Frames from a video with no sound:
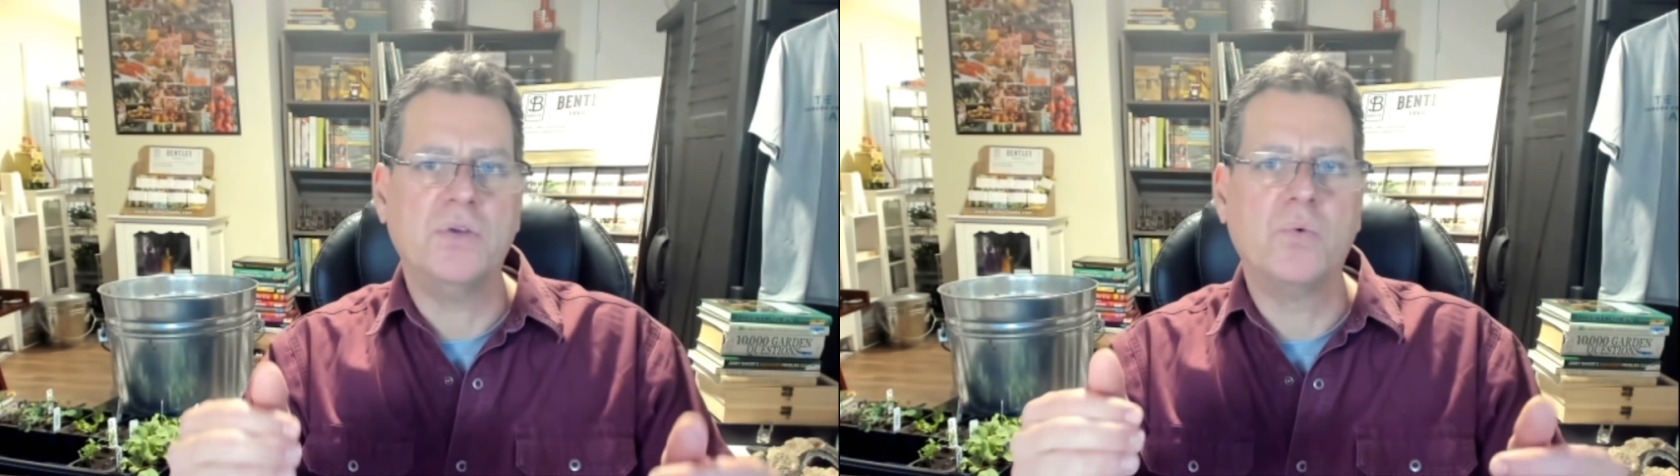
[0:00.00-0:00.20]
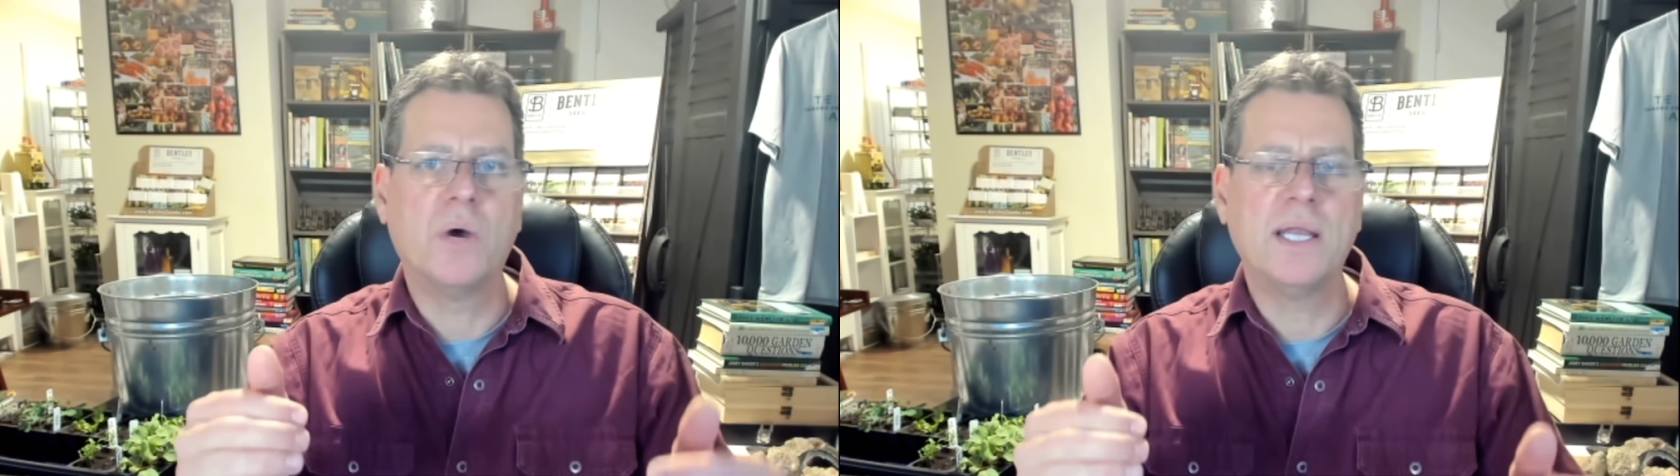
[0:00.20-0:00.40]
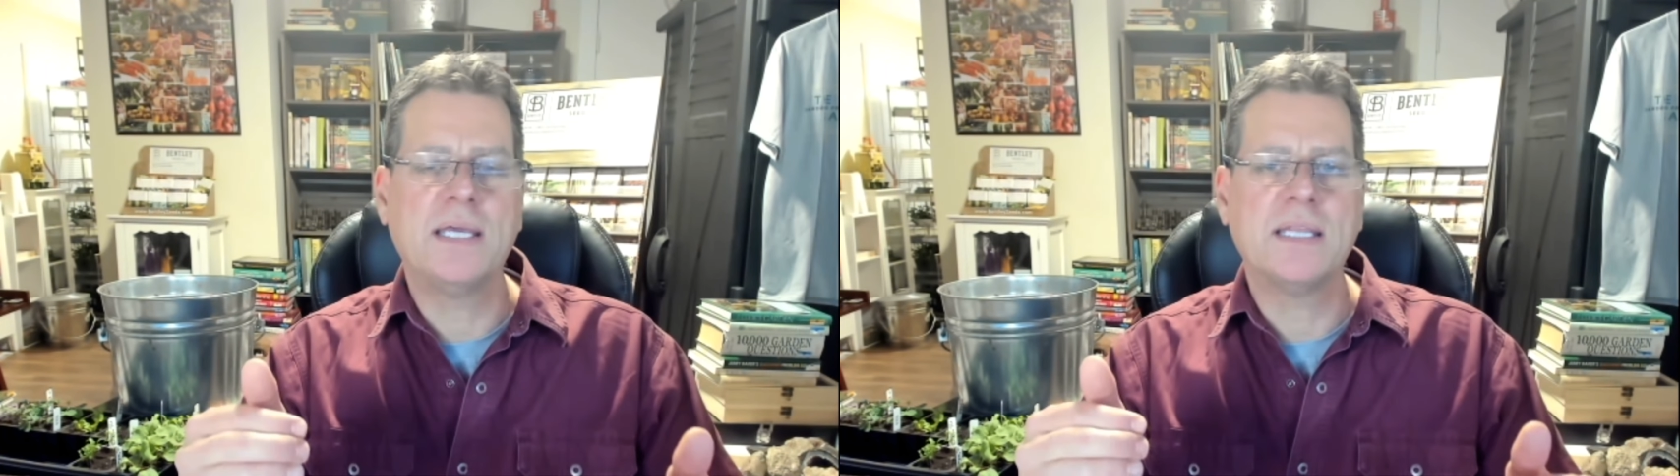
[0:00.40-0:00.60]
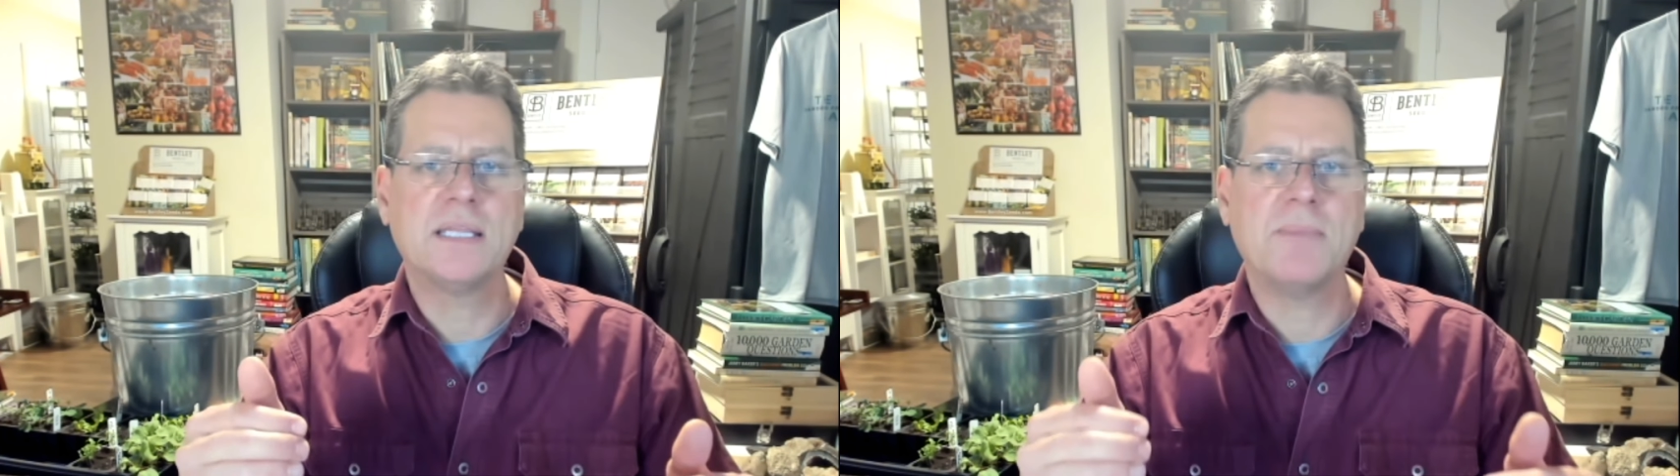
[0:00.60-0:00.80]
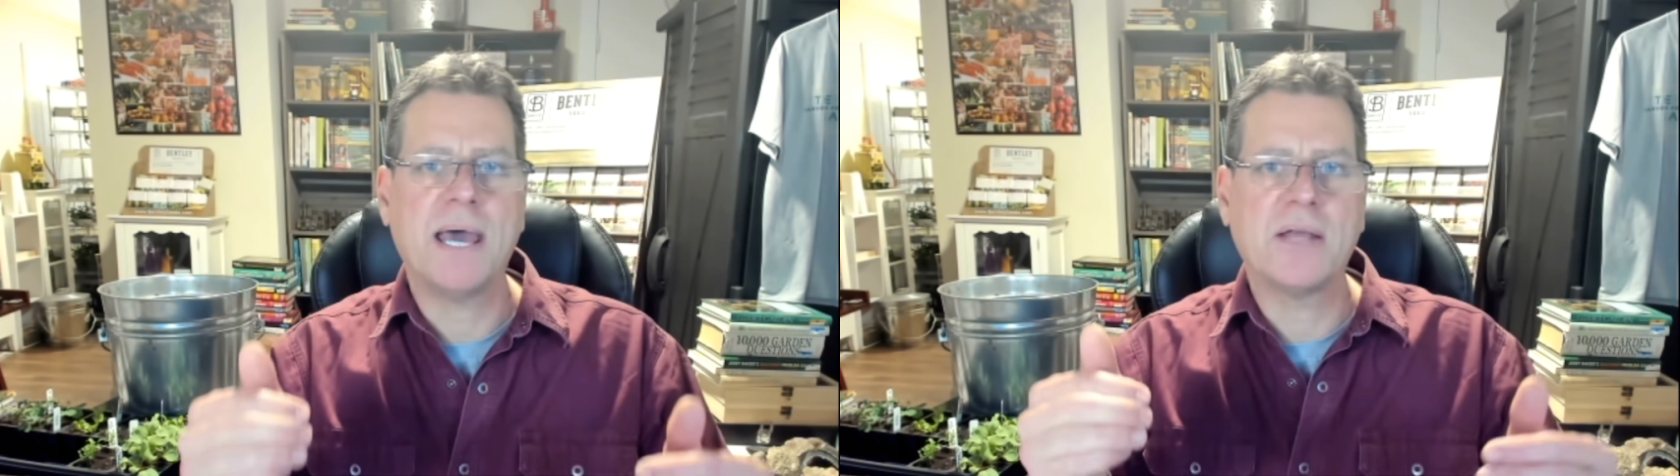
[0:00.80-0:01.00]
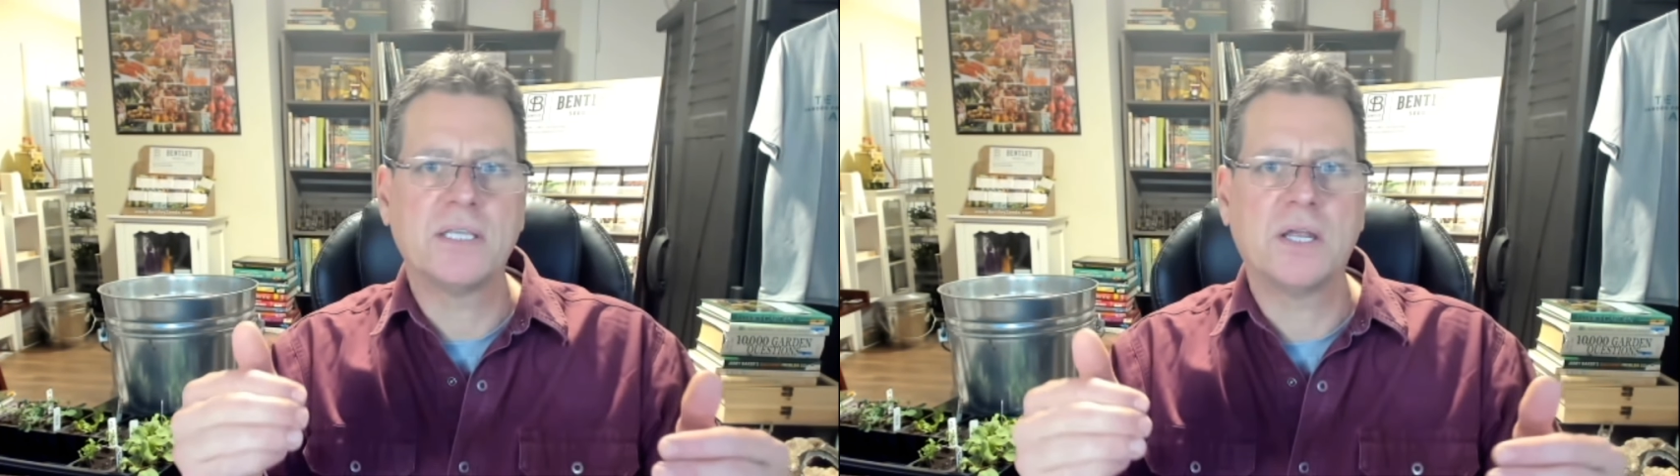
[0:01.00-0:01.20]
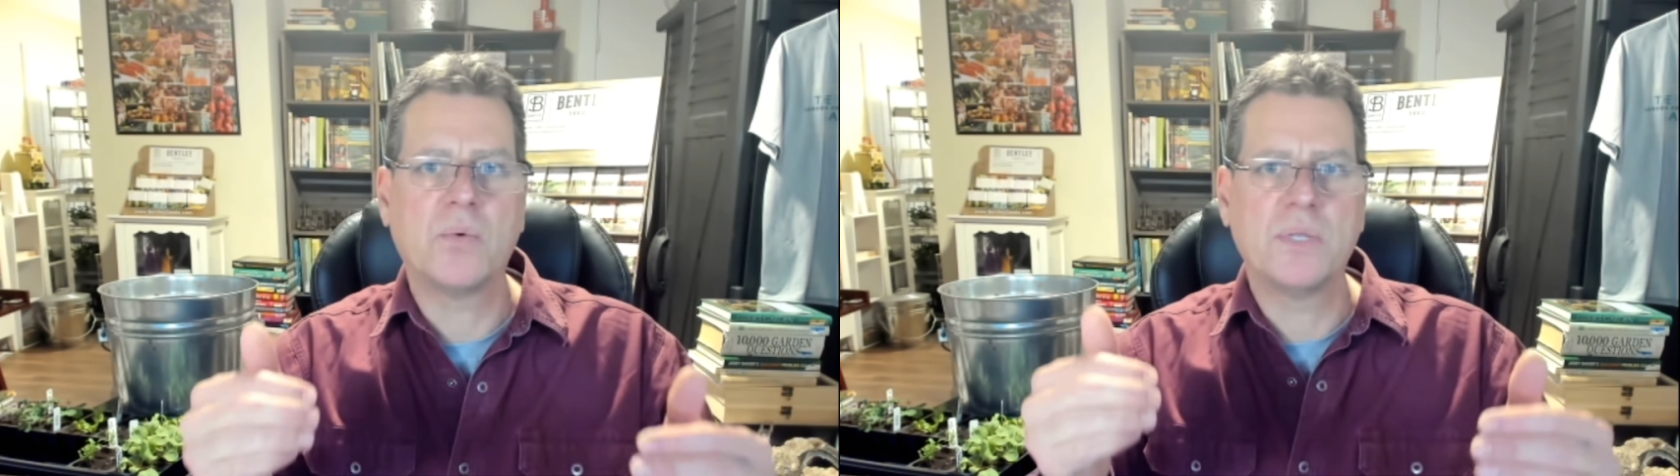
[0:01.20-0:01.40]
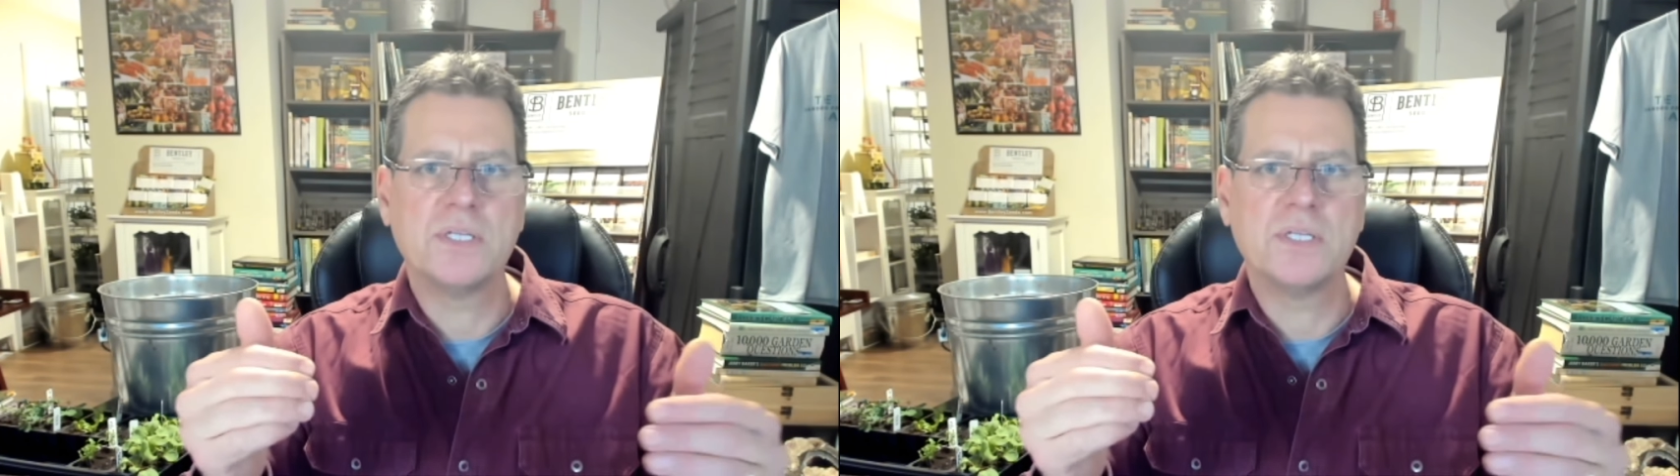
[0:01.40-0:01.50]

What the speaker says: You want to get them out there when